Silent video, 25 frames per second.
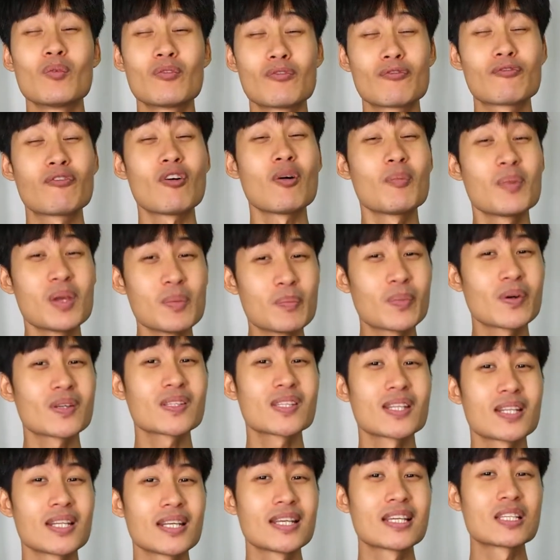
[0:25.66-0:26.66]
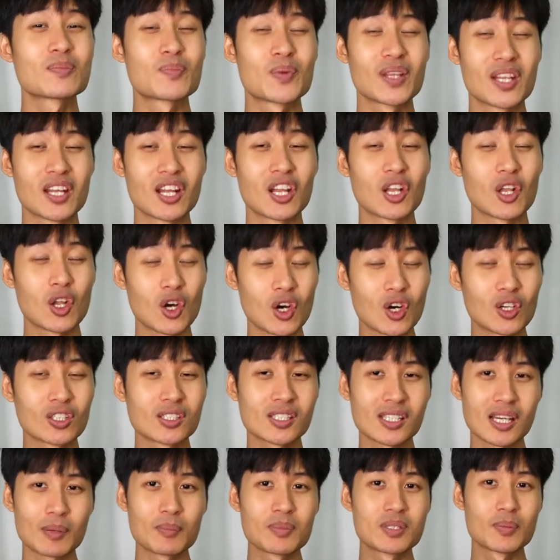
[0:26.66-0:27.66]
For me personally, it's been a long
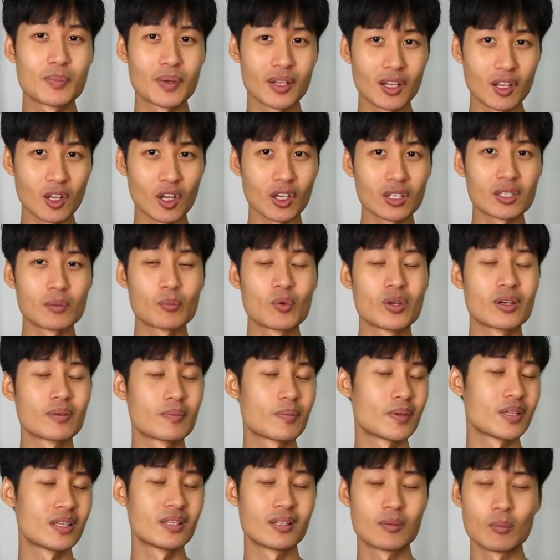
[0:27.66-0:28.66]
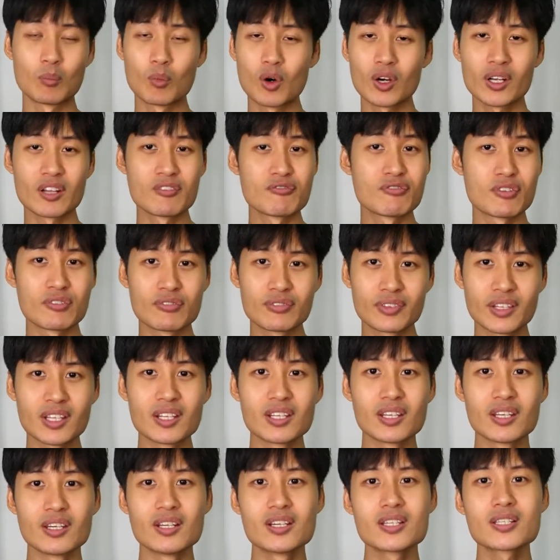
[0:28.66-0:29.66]
time. It's been more than
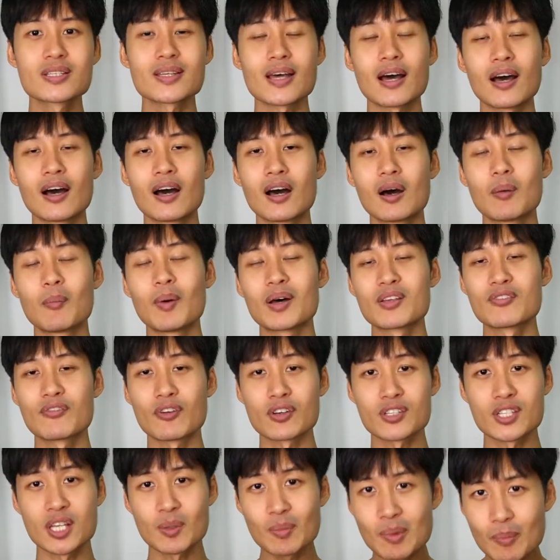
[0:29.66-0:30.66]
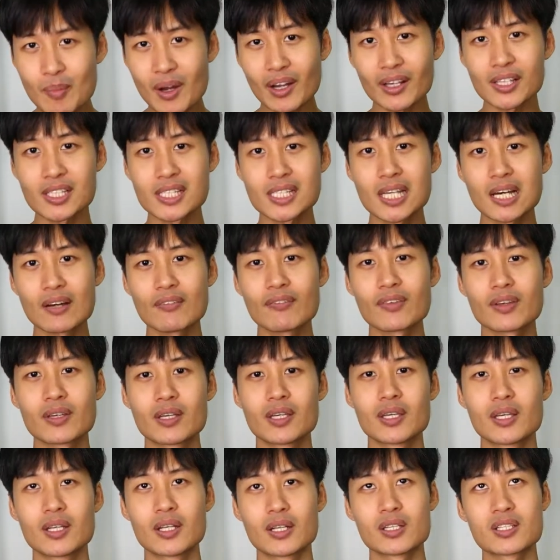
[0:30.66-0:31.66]
15 years. But for SaberMach itself,
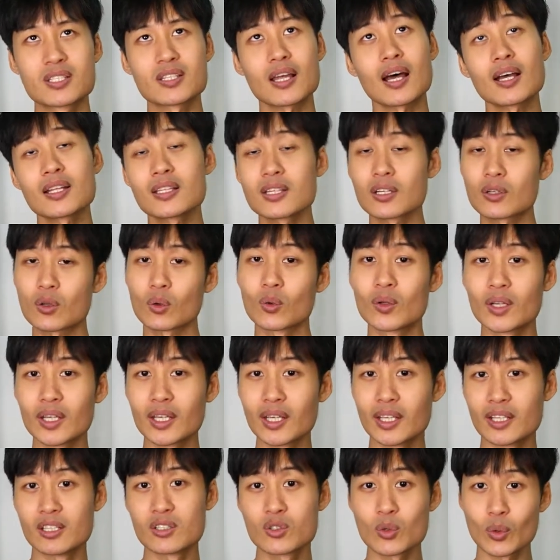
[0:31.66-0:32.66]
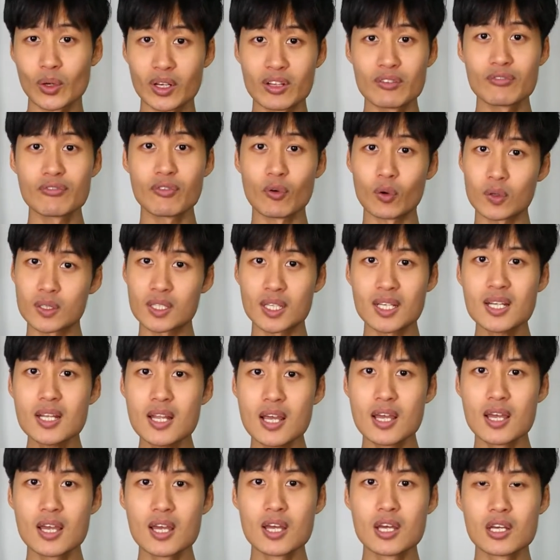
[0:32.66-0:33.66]
it started only in 2014.
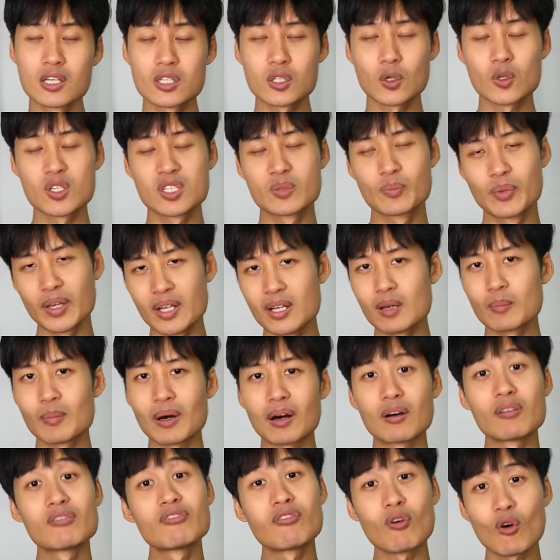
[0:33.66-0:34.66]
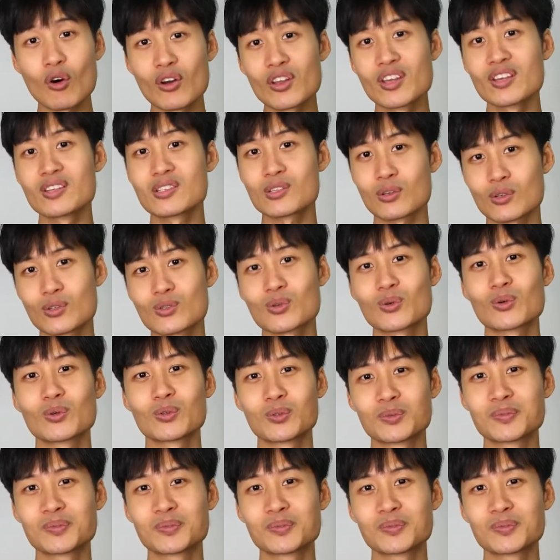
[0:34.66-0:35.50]
So it's been about 4 years or so.